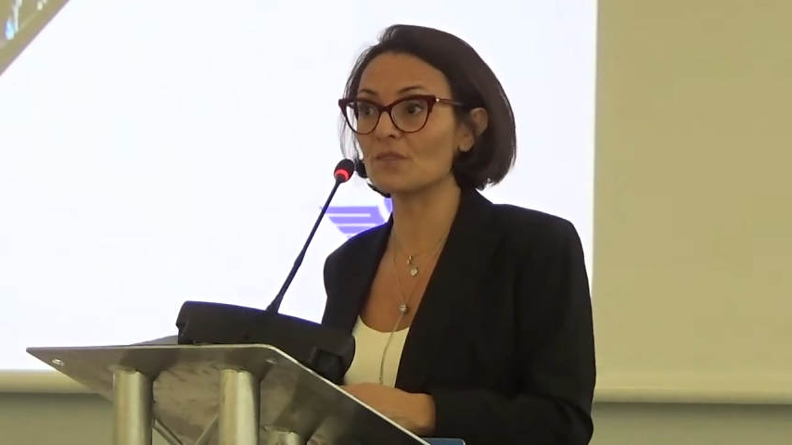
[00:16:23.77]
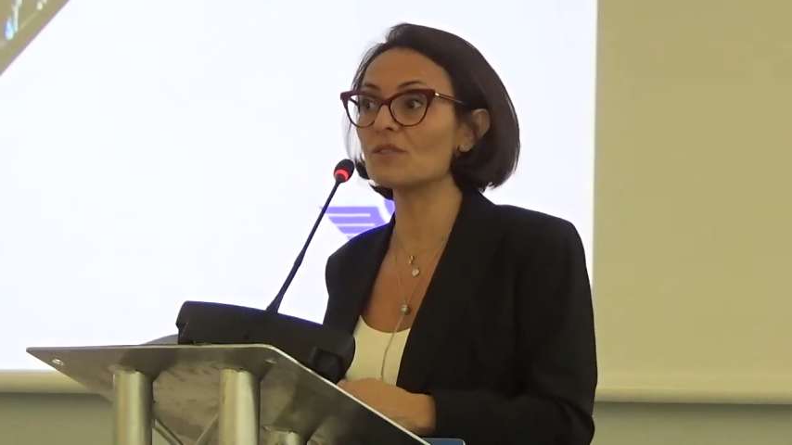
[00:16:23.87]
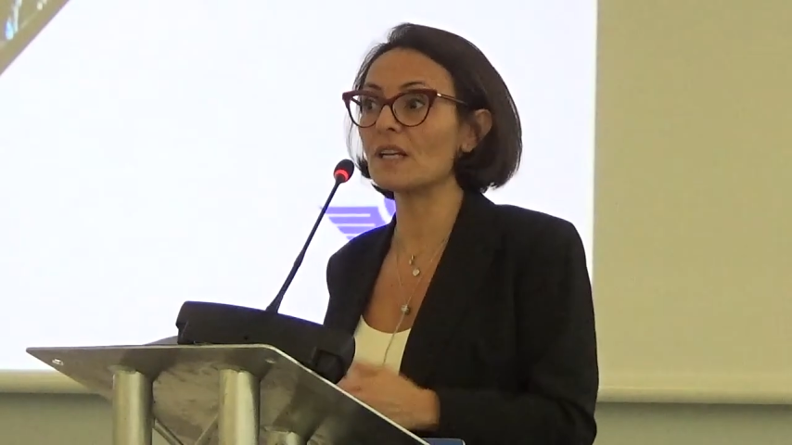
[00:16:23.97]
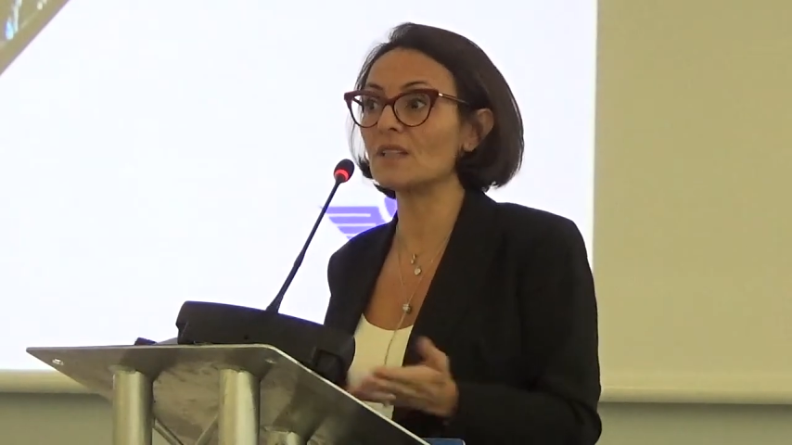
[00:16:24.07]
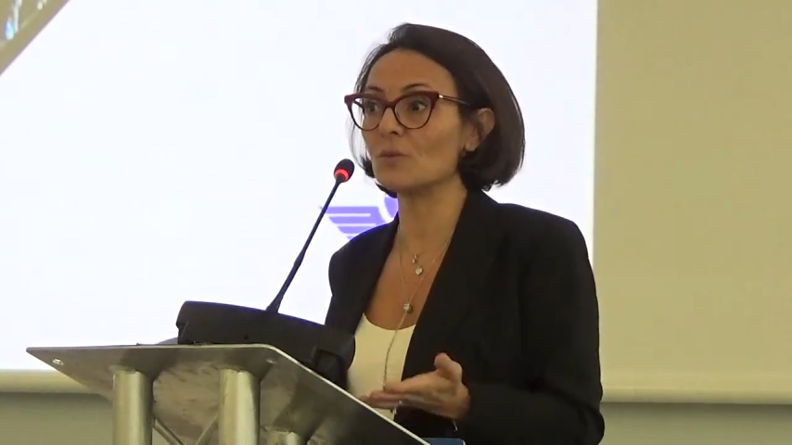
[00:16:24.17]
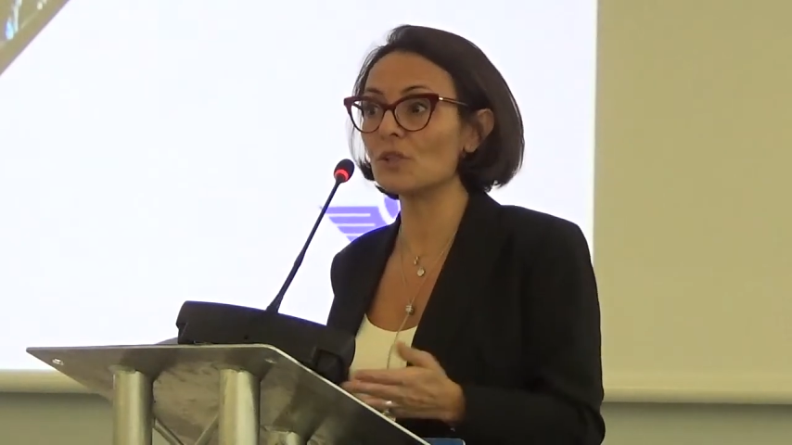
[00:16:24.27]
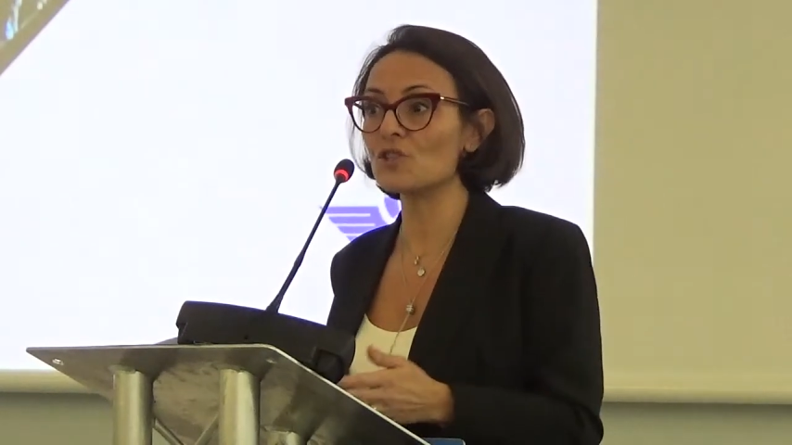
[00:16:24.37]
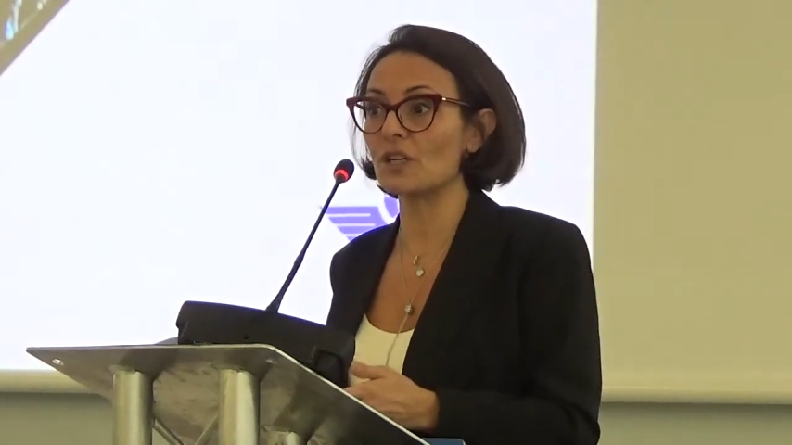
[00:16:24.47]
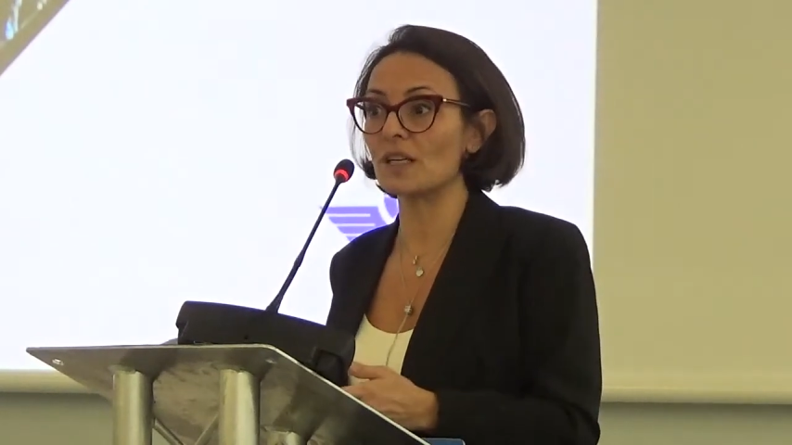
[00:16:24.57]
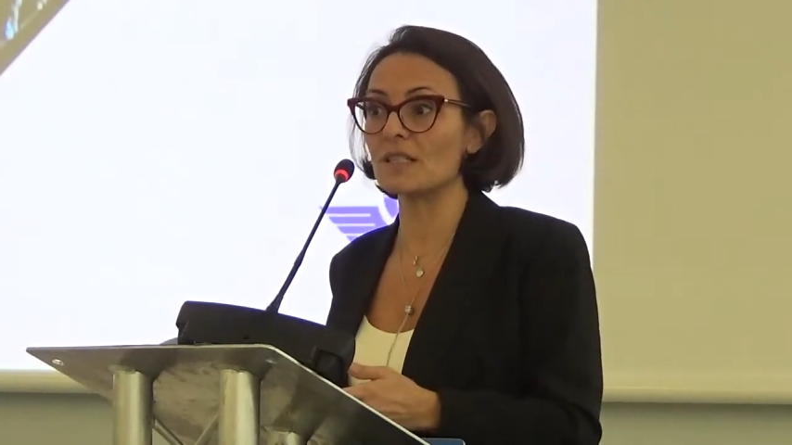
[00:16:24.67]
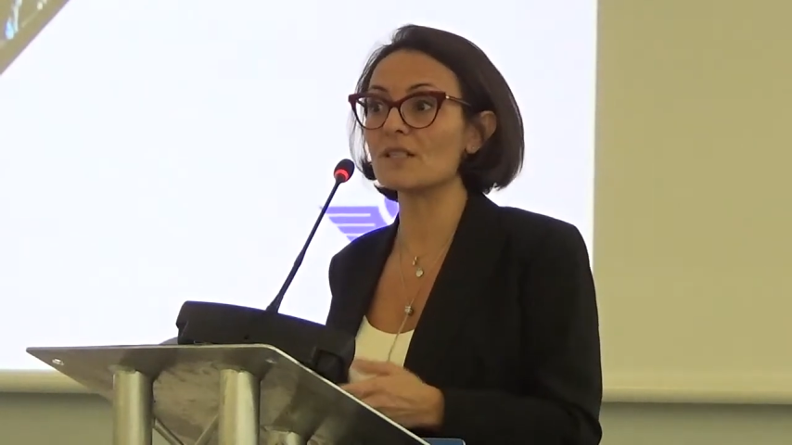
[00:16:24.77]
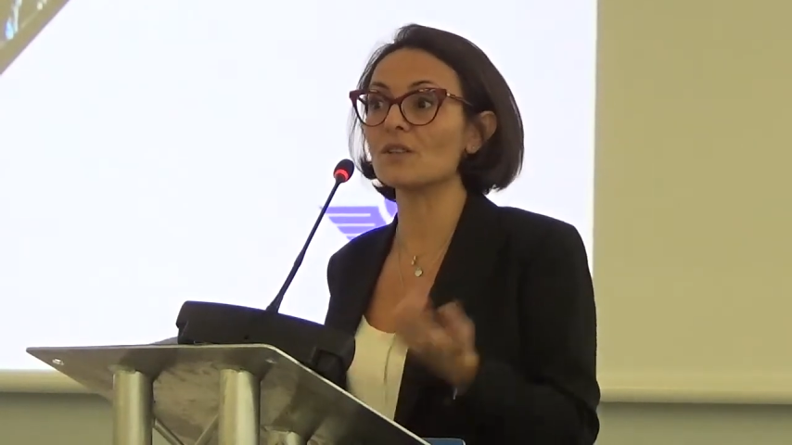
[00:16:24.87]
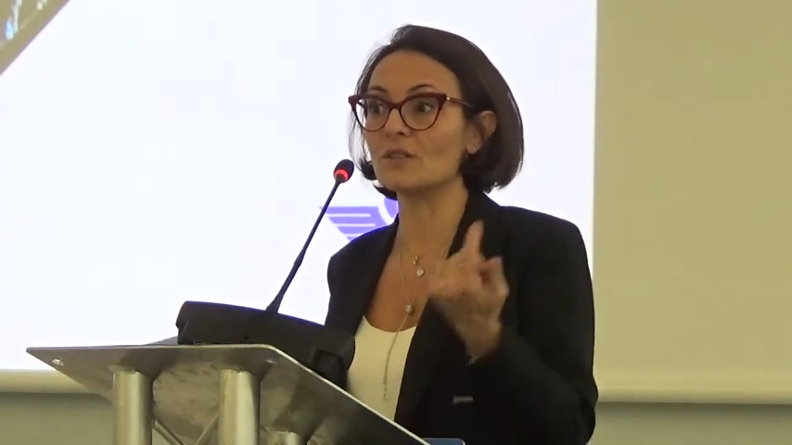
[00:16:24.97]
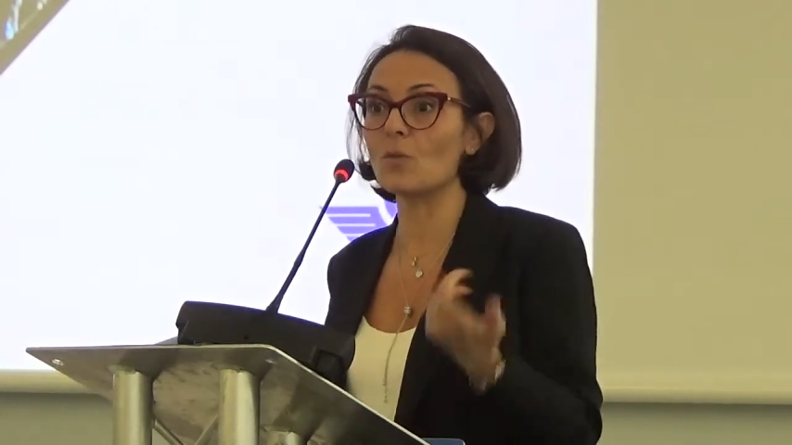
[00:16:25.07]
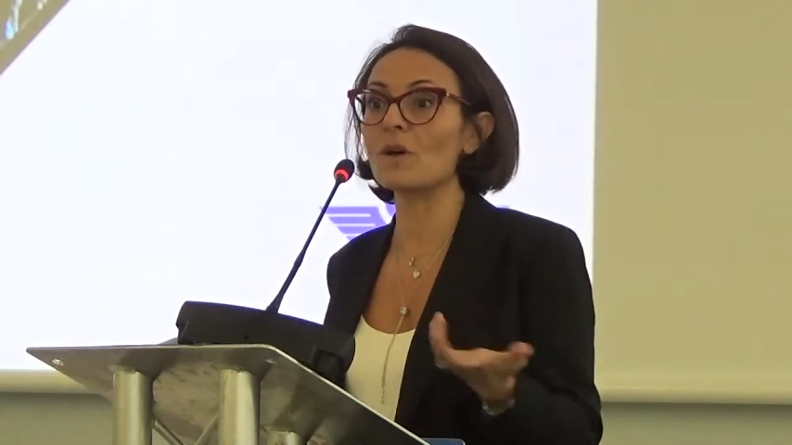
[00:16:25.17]
and today the wheelchair
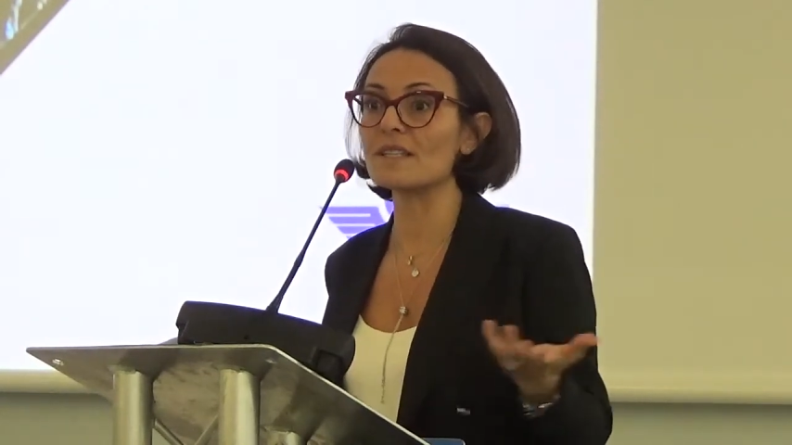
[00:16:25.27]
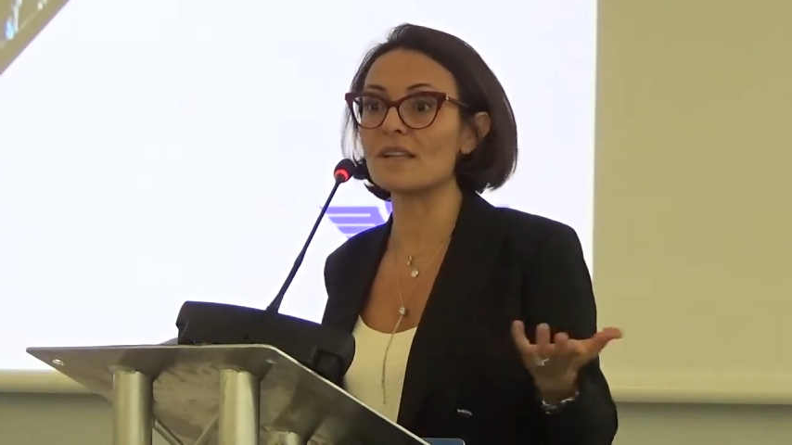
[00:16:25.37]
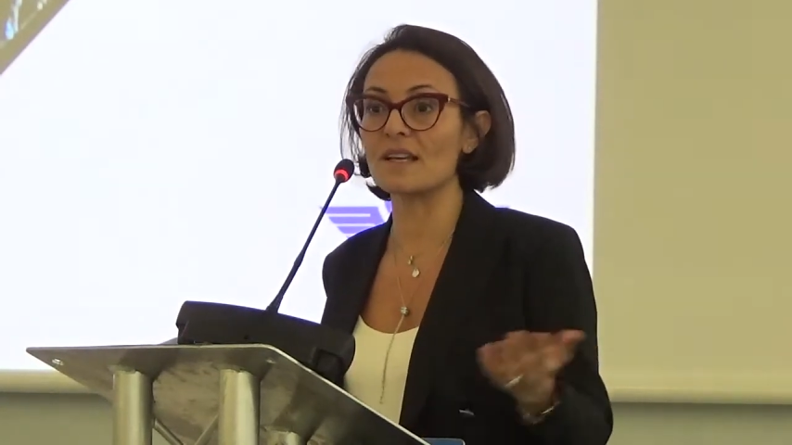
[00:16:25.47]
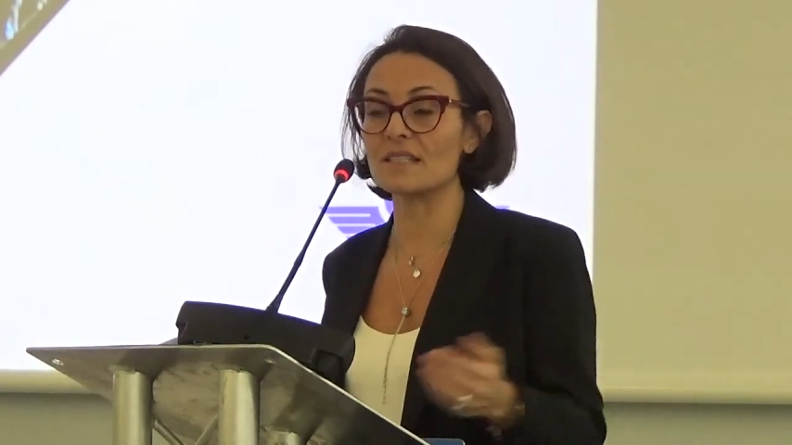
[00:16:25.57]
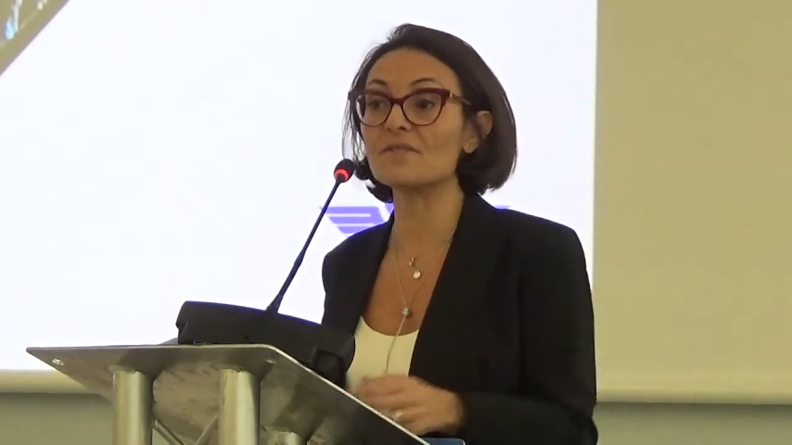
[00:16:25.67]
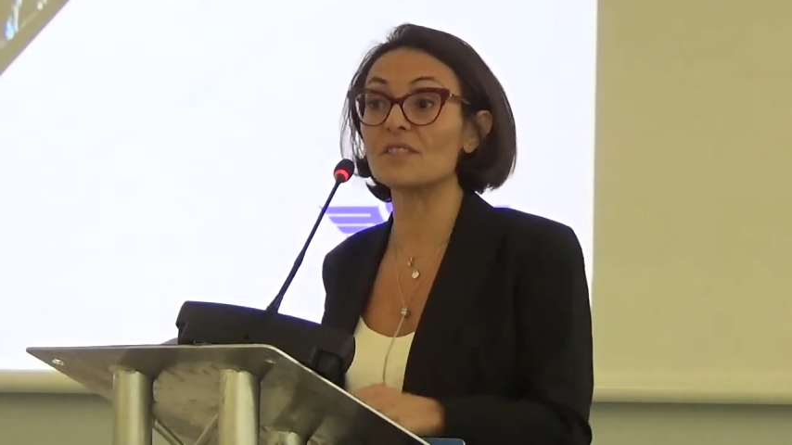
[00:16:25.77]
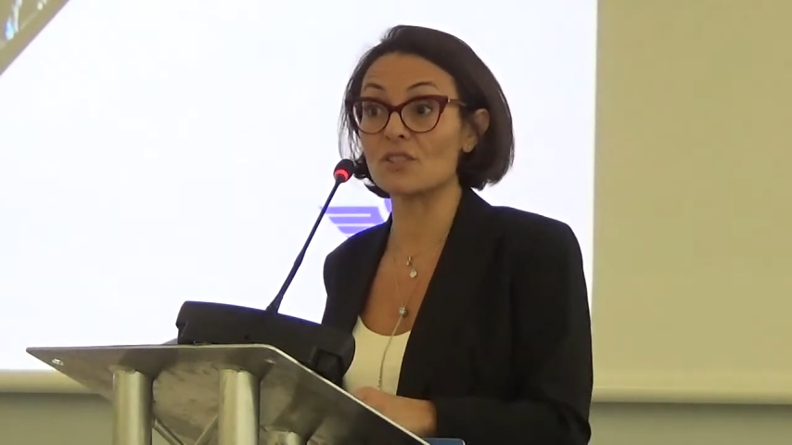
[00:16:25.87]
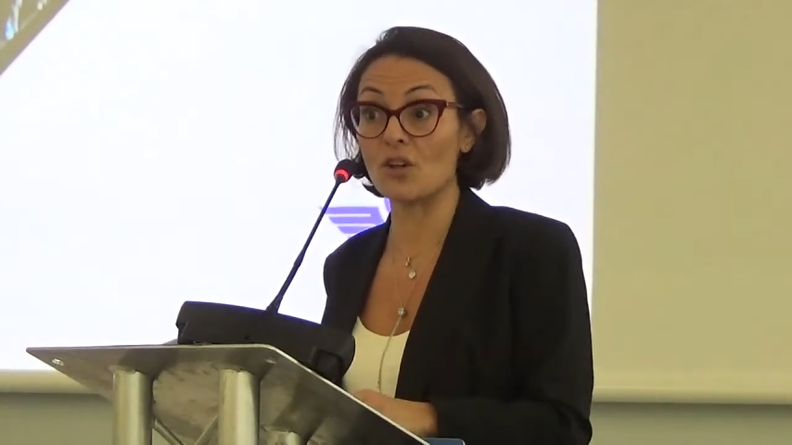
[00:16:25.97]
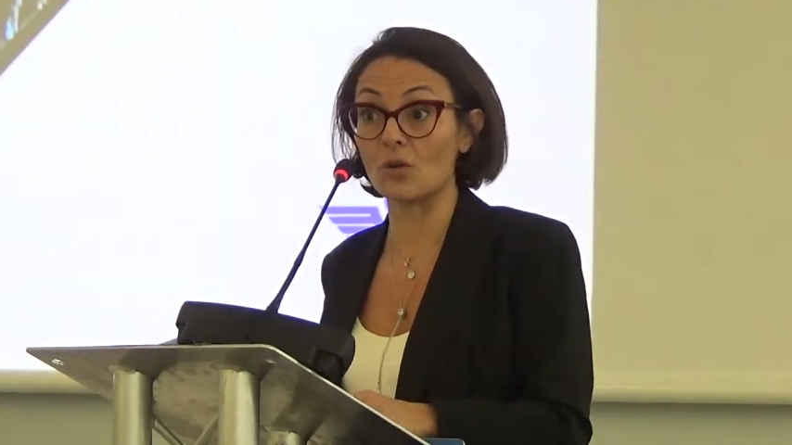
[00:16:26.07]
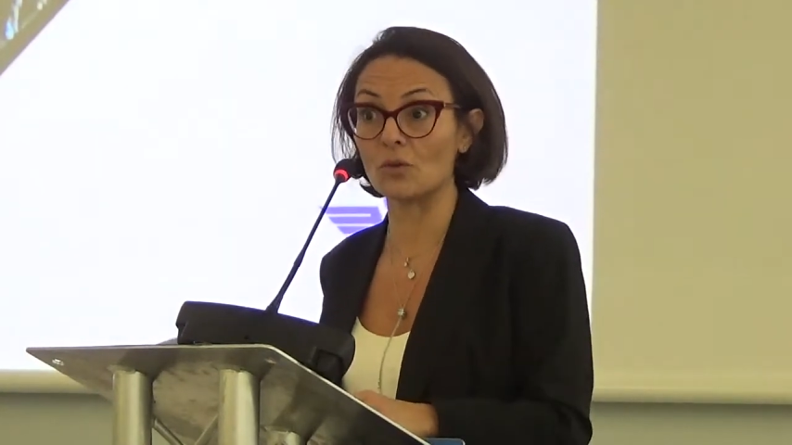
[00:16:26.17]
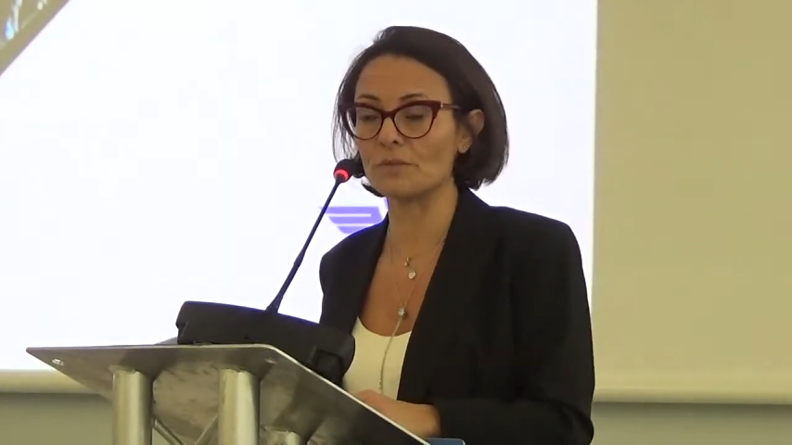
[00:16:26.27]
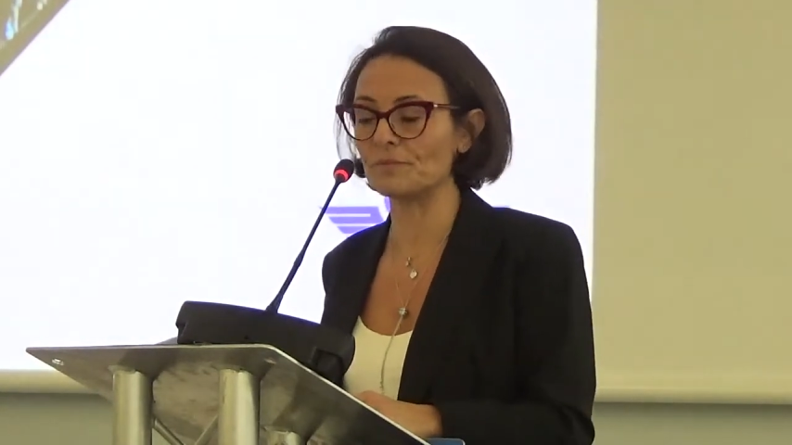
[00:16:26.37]
is the one size fits all.